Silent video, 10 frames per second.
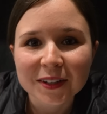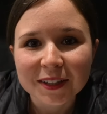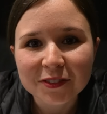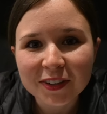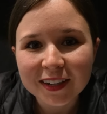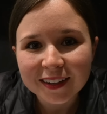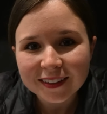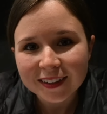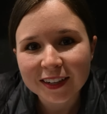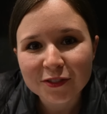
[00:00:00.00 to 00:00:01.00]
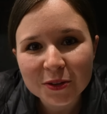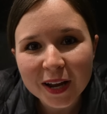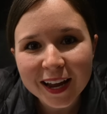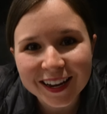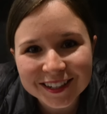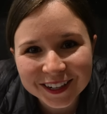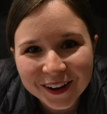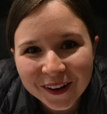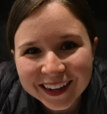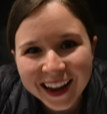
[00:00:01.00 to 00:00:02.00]
leaving in a few days to
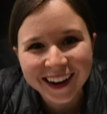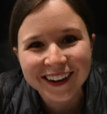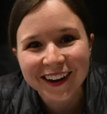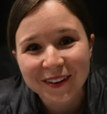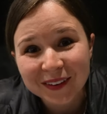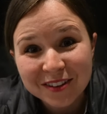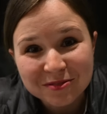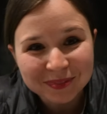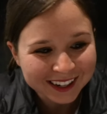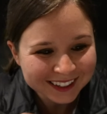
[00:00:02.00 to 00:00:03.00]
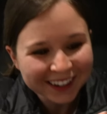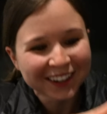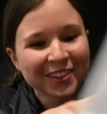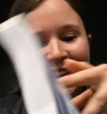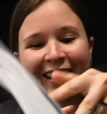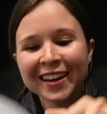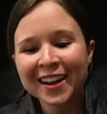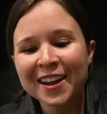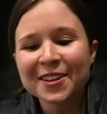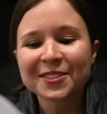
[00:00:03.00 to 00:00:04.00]
go to Canada, and we haven't planned any of it.
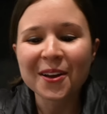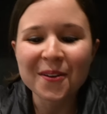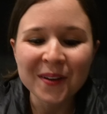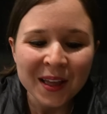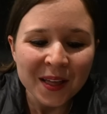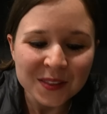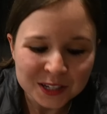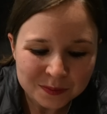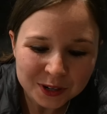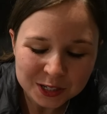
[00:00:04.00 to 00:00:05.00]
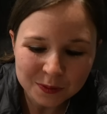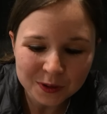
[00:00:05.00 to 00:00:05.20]
So this book is